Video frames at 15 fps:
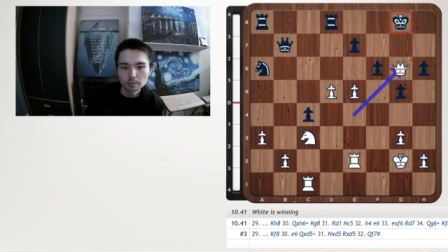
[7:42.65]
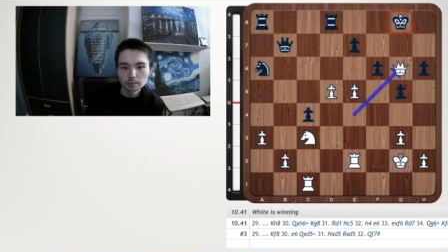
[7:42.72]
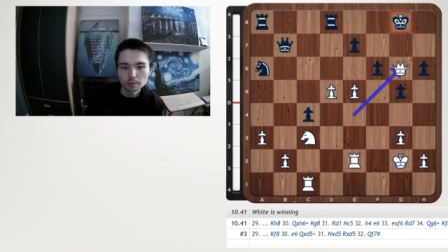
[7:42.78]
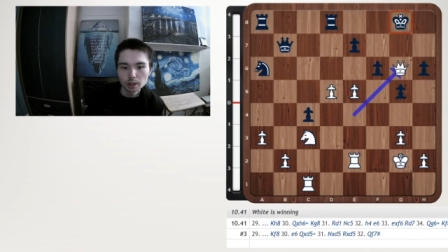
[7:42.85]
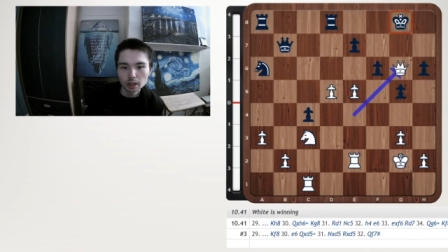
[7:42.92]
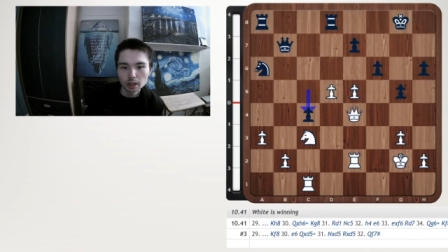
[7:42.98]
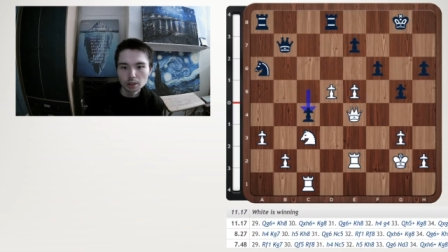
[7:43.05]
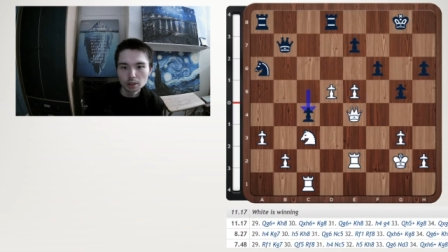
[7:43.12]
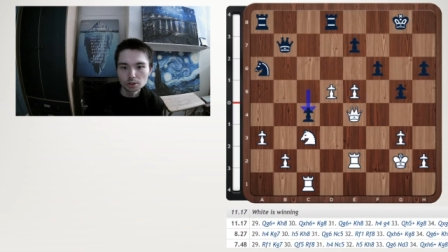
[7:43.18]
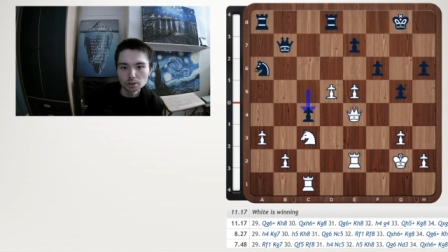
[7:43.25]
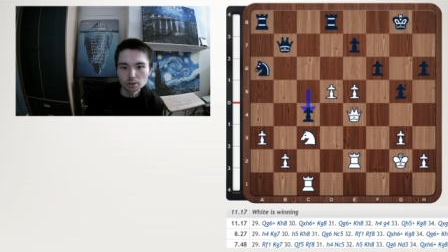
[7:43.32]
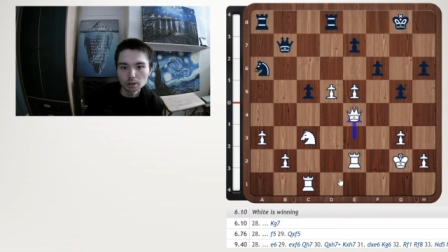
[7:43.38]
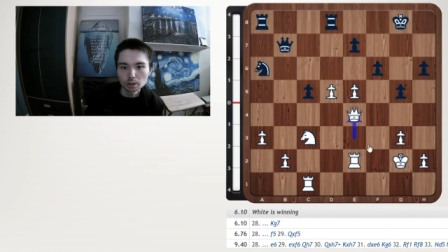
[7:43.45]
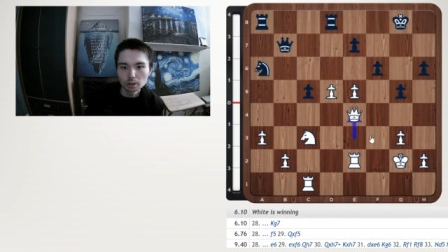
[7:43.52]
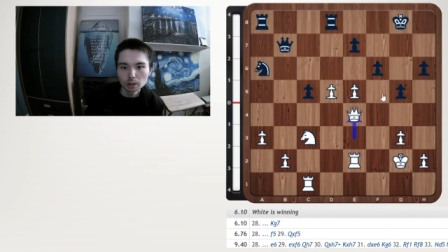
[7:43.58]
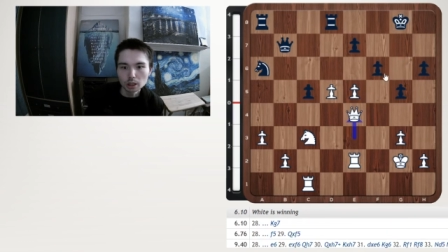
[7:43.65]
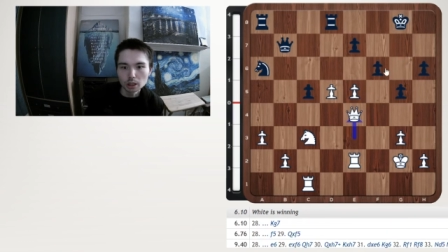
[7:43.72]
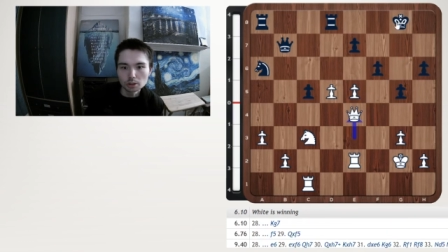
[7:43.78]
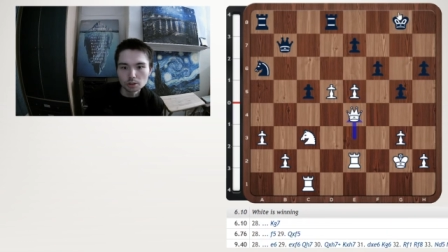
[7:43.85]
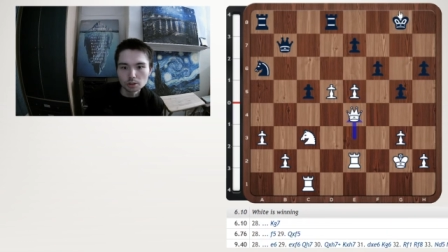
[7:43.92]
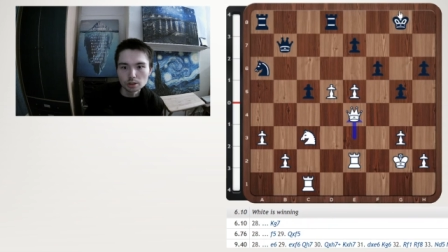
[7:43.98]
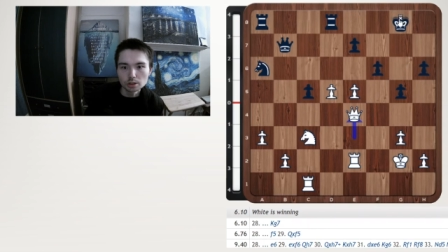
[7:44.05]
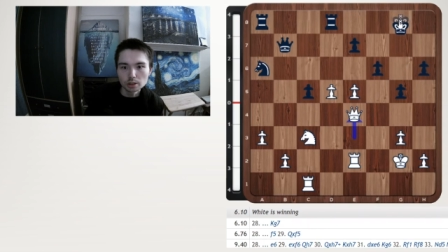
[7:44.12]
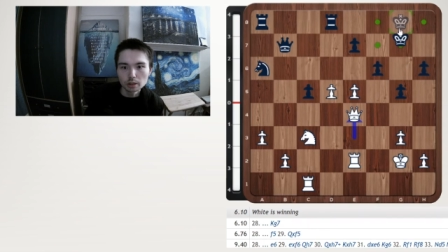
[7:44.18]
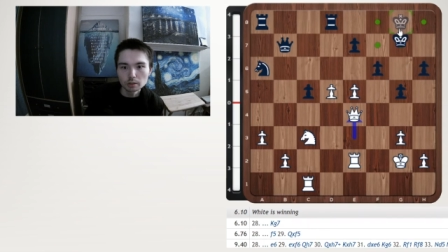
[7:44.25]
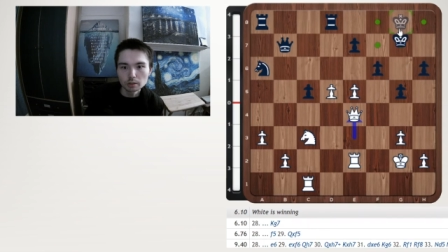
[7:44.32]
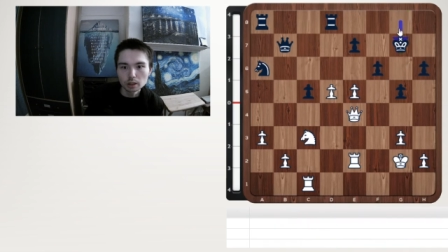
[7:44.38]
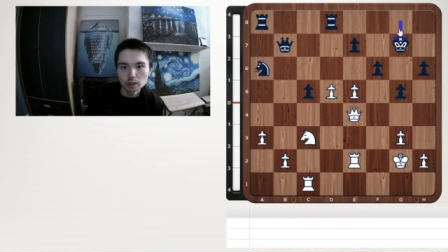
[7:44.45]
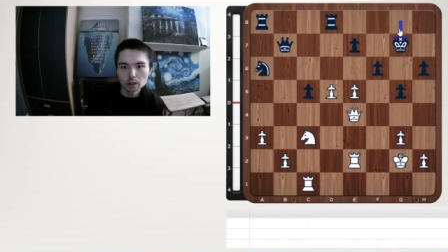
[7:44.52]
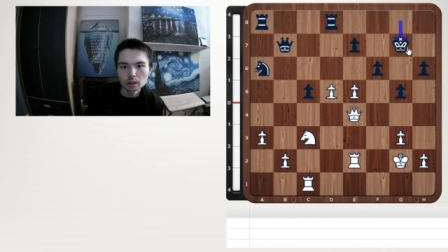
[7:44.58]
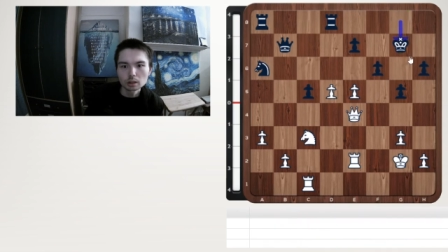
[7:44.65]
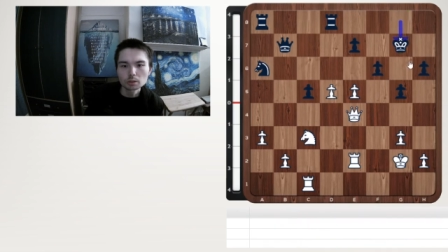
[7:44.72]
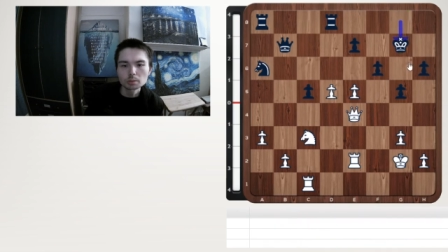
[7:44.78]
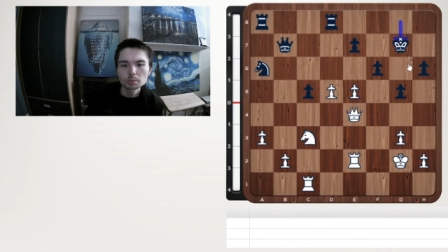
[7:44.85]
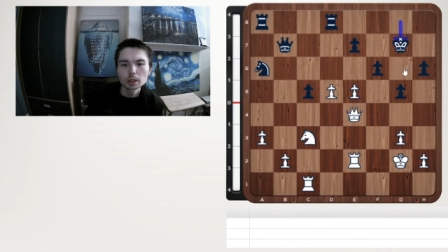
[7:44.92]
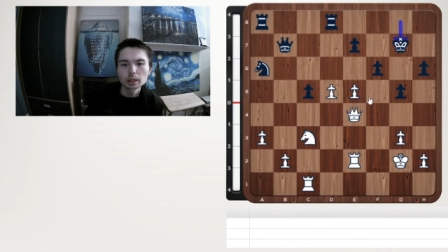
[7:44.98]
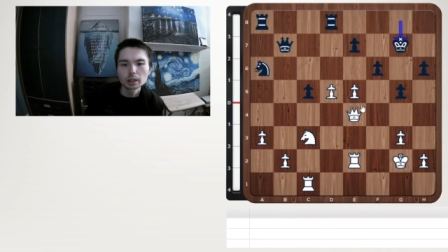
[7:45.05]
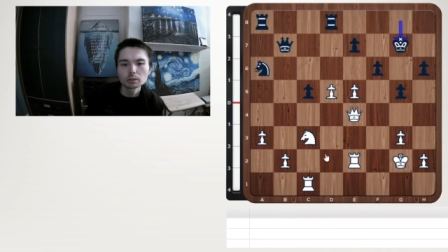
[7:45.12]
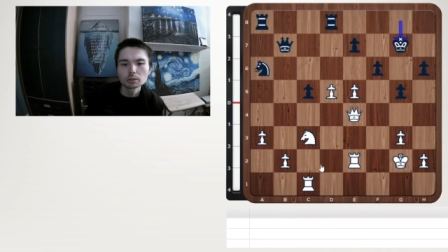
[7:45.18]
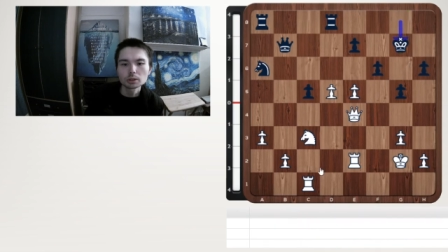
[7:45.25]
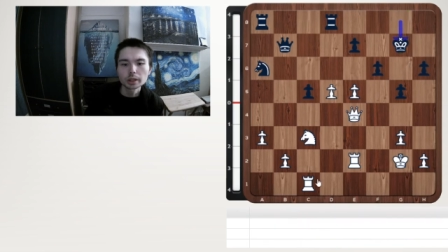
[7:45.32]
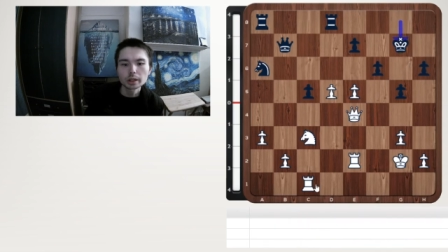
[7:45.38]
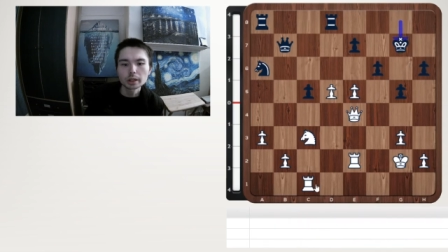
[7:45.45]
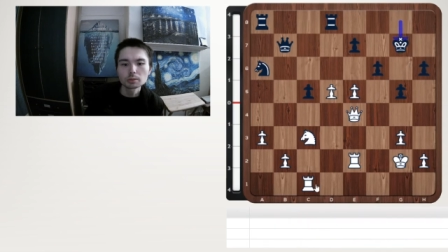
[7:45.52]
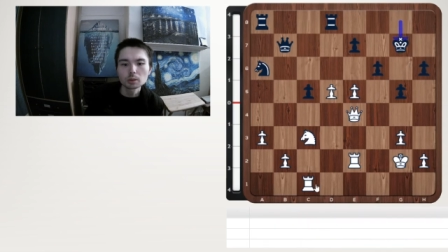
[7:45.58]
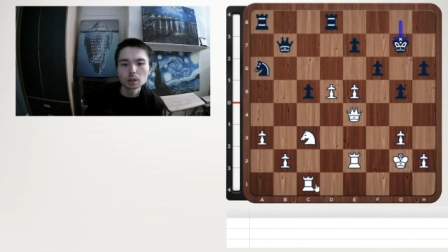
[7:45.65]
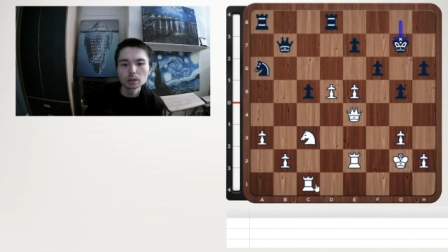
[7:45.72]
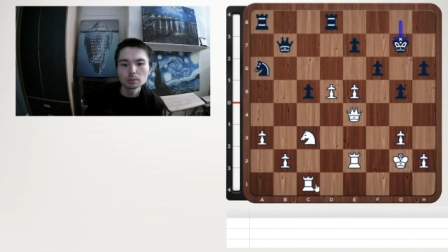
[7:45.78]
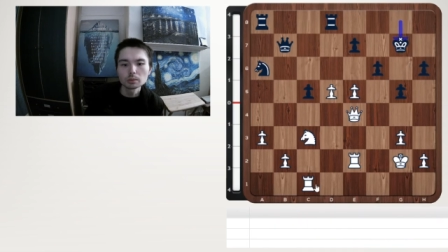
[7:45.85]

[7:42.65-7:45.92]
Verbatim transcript: Yeah, he should go king g7, and then I was planning rook f1.